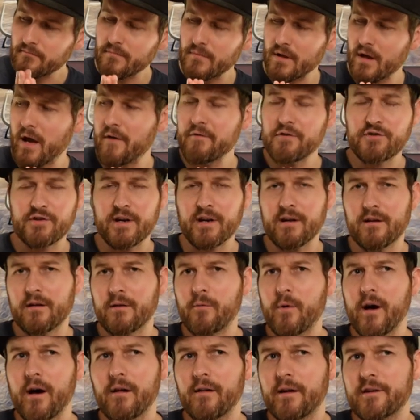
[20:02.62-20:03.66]
I haven't drank it in a
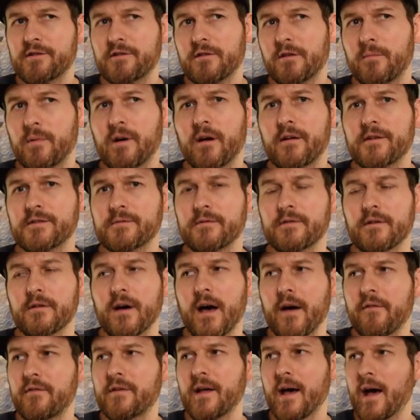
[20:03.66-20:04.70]
while, actually, to be honest with you. I
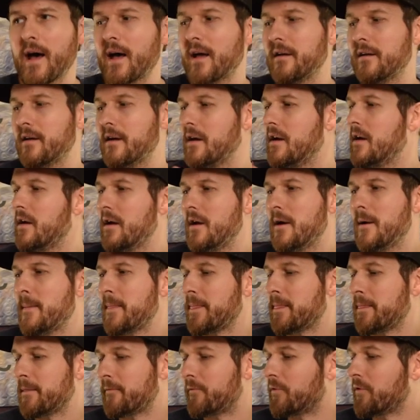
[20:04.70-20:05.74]
haven't had
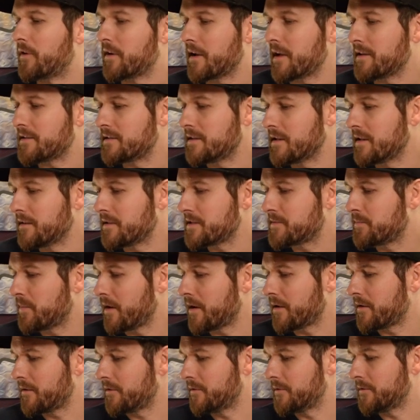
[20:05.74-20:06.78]
the Frog 18. This
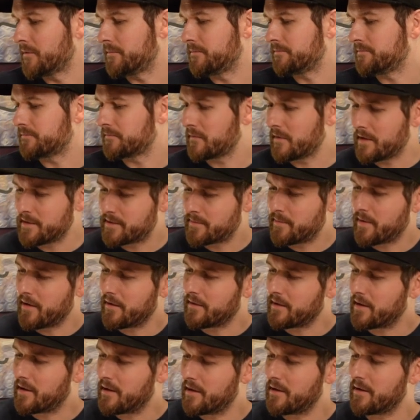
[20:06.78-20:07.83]
bottle, it's
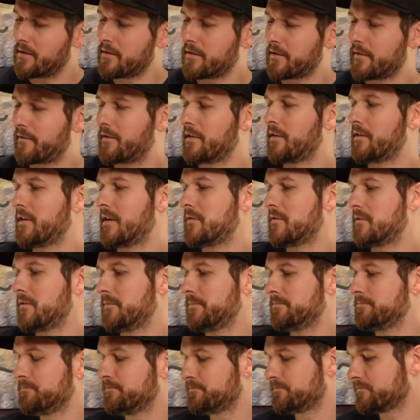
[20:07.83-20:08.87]
about here on the fill
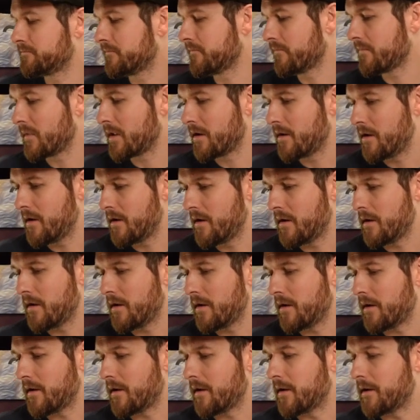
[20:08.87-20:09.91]
level.
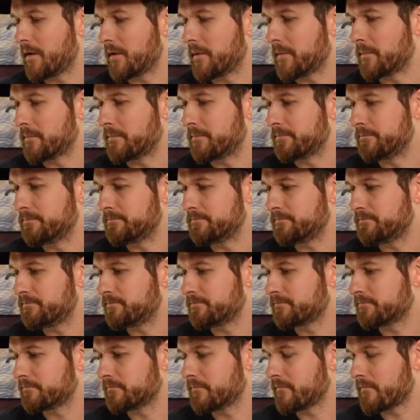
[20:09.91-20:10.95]
Um,
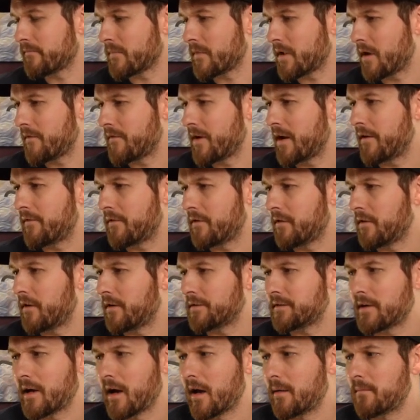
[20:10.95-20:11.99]
I've had it for a
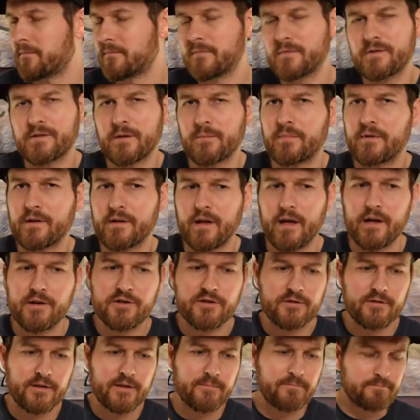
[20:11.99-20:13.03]
long time, sipped
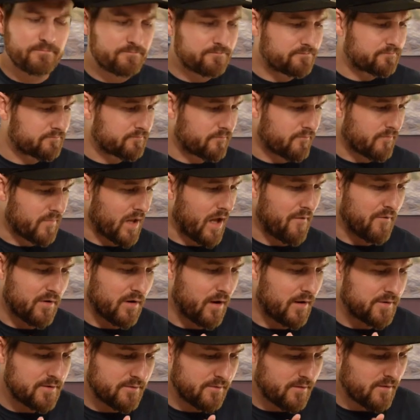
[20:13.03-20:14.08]
occasionally. Haven't
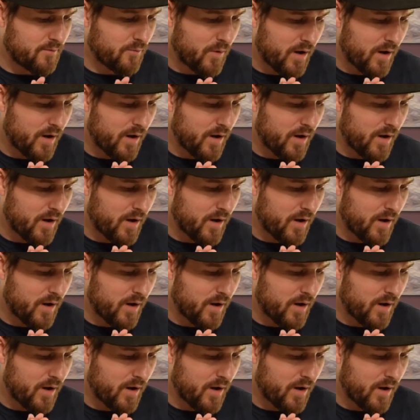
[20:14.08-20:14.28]
gone to it in a